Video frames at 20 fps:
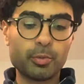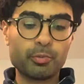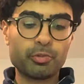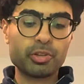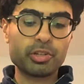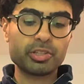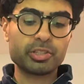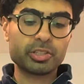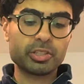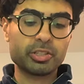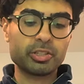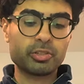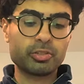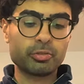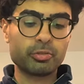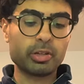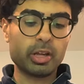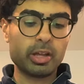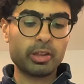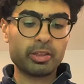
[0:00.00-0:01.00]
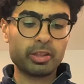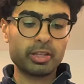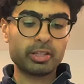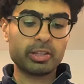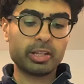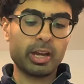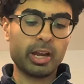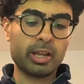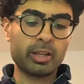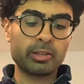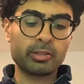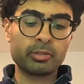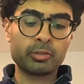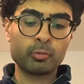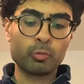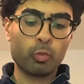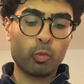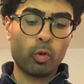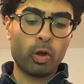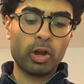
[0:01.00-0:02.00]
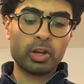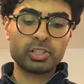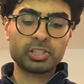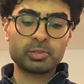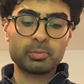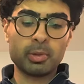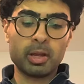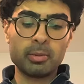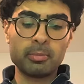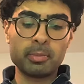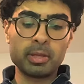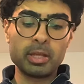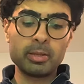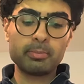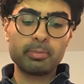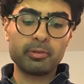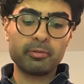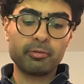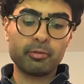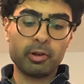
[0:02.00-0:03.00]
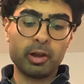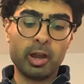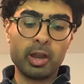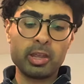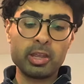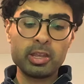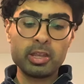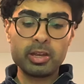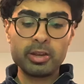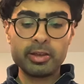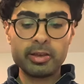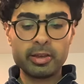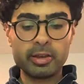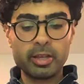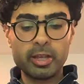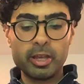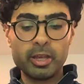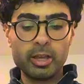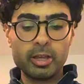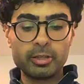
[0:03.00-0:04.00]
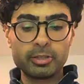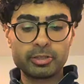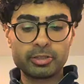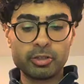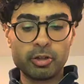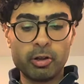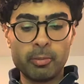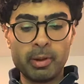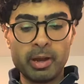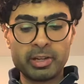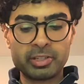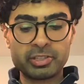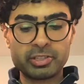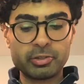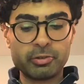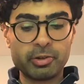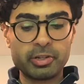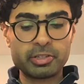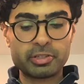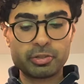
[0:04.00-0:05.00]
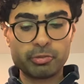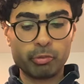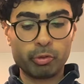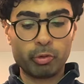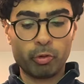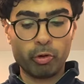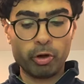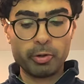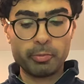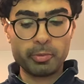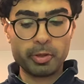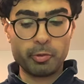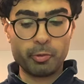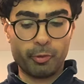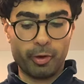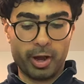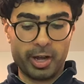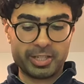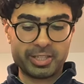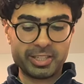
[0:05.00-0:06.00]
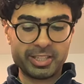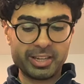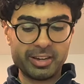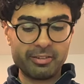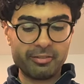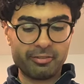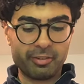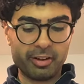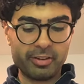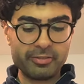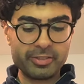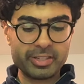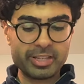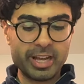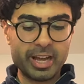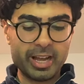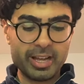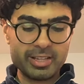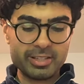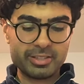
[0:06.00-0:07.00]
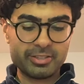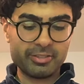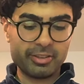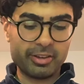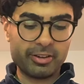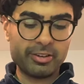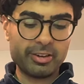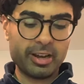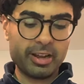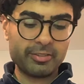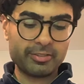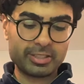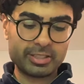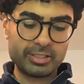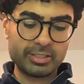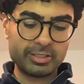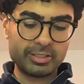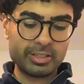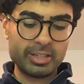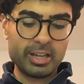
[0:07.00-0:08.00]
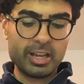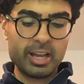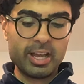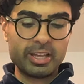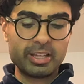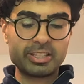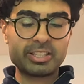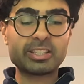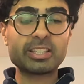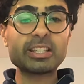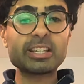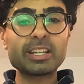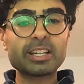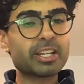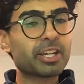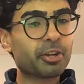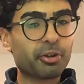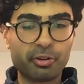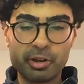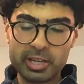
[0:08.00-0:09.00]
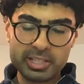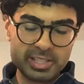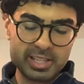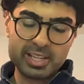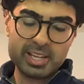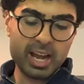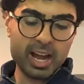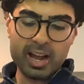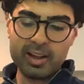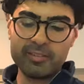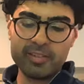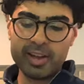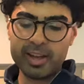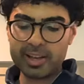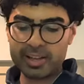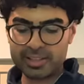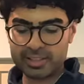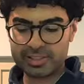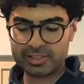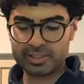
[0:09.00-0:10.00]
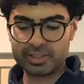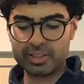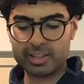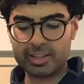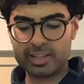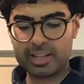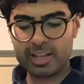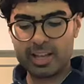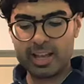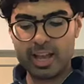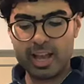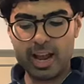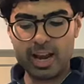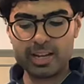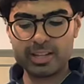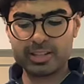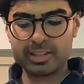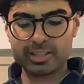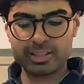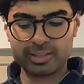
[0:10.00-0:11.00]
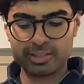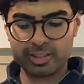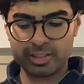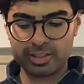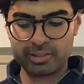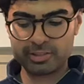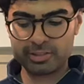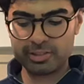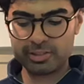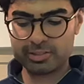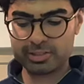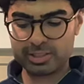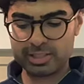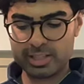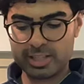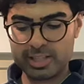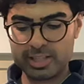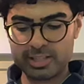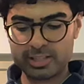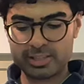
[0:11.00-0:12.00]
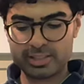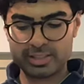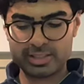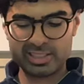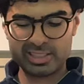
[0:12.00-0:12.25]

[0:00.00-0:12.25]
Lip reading: reason, do not think that I washed my meat before I eat it. So I'm actually going to record me washing in front of you guys so I don't have to see any crazy comments or anything along those lines.